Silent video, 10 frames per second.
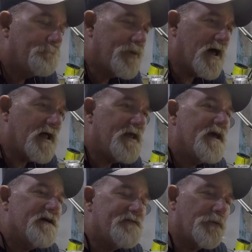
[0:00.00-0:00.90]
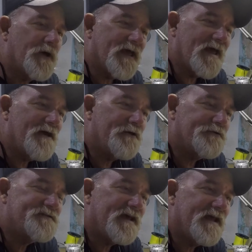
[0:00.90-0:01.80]
But if I want to
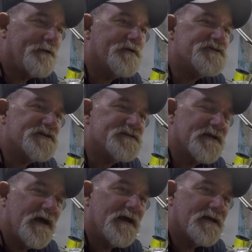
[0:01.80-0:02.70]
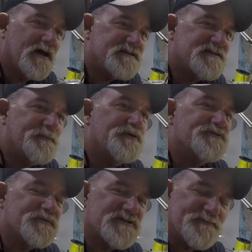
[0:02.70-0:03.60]
LT with just
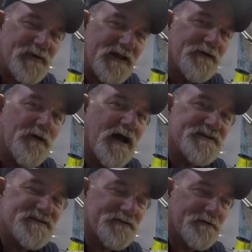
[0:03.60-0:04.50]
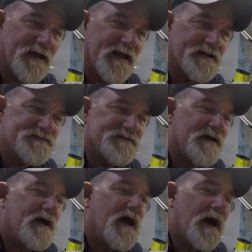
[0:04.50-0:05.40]
customers with spinning rods in their hands,
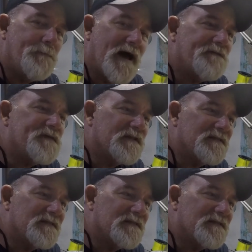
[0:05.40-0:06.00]
about the